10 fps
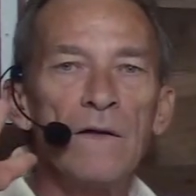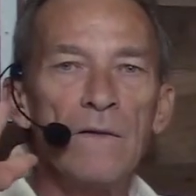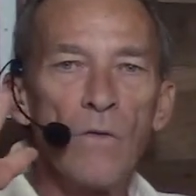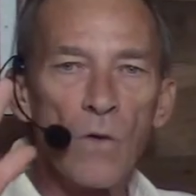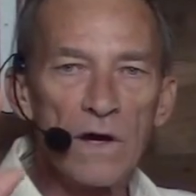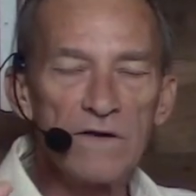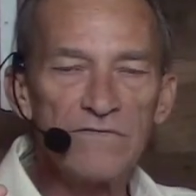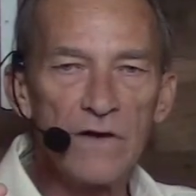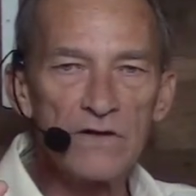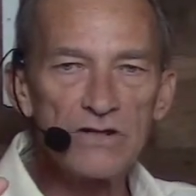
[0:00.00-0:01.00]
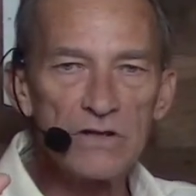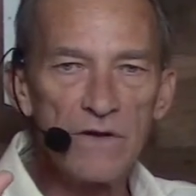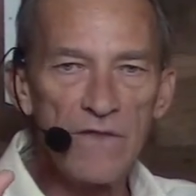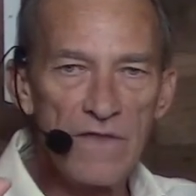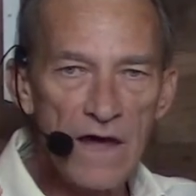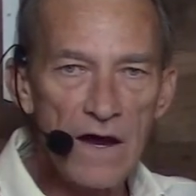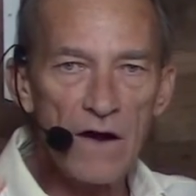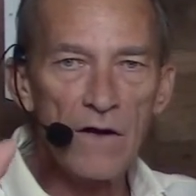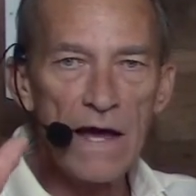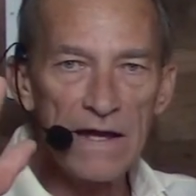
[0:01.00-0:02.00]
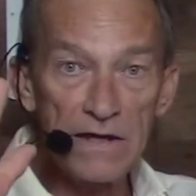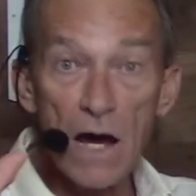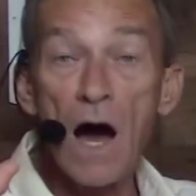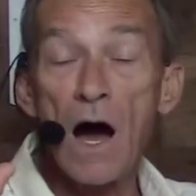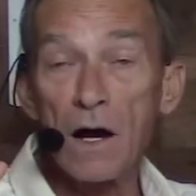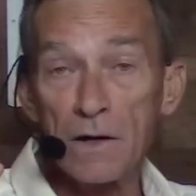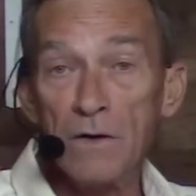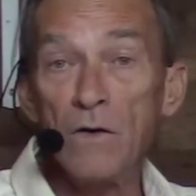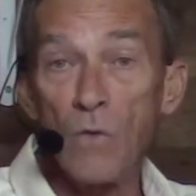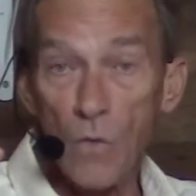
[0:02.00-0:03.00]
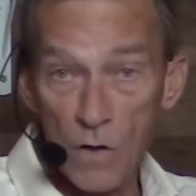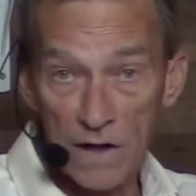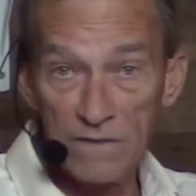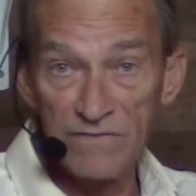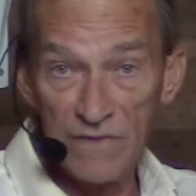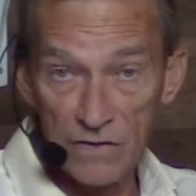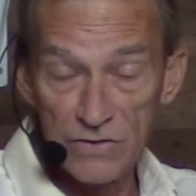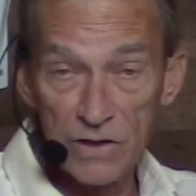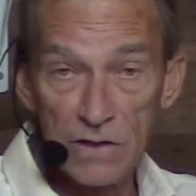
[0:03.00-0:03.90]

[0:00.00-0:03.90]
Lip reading: organ function there, a yang organ function,